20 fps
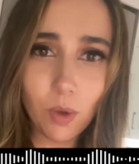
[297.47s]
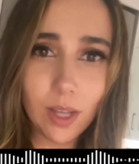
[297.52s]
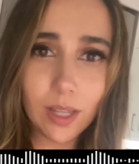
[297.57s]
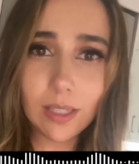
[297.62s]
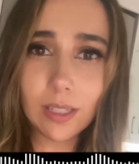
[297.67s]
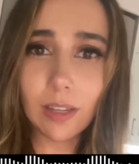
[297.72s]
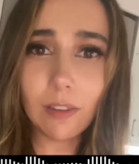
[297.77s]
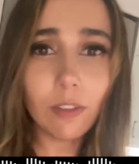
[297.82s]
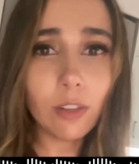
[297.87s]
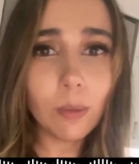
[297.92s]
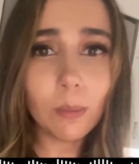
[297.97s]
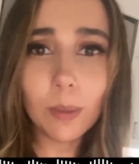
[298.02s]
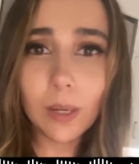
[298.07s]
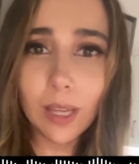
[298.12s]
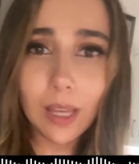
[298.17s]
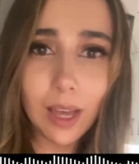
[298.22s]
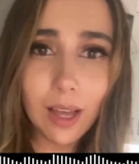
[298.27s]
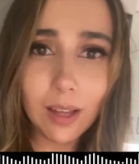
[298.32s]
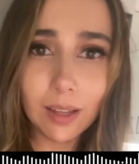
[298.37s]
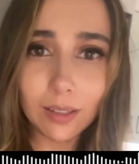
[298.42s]
way as
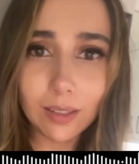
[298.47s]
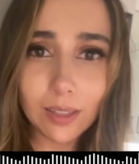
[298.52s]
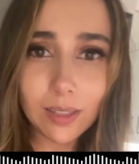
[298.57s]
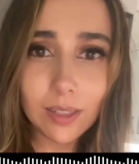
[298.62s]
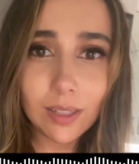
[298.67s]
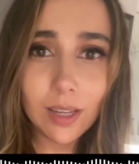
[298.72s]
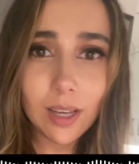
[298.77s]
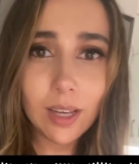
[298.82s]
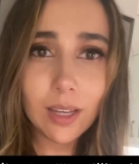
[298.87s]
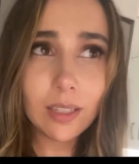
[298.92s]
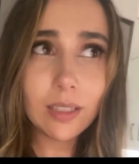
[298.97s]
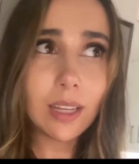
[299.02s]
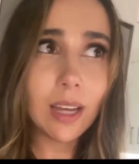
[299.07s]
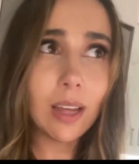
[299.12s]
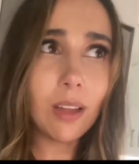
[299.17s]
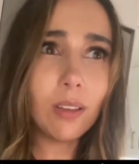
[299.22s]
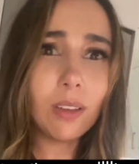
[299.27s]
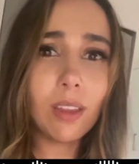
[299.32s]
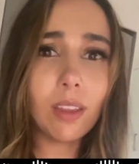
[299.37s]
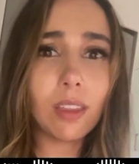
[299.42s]
everybody else.
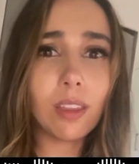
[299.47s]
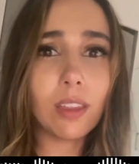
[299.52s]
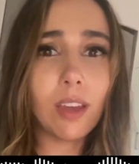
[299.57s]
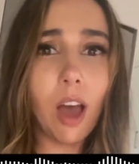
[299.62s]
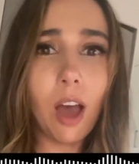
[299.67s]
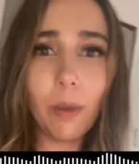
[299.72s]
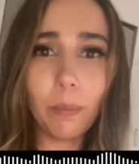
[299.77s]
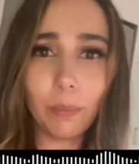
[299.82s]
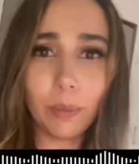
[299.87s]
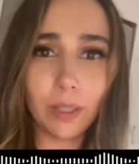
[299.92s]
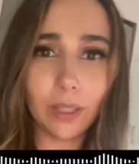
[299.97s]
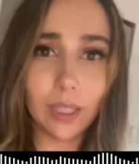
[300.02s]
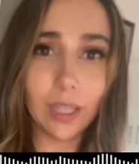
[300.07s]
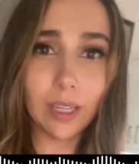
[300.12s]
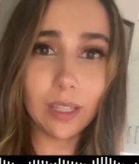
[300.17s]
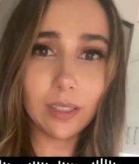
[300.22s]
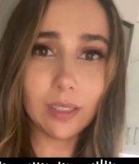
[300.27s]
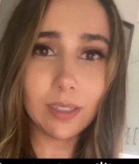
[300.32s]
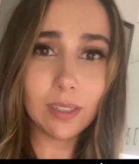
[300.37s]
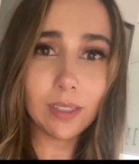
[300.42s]
Tell the thought
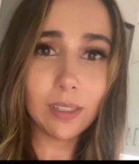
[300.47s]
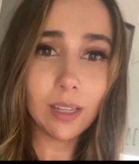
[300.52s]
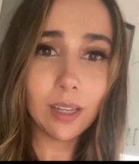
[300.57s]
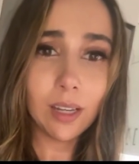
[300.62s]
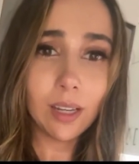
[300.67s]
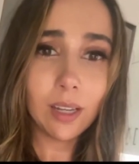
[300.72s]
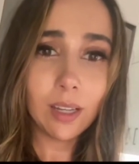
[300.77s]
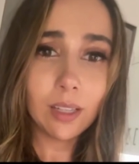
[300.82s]
police.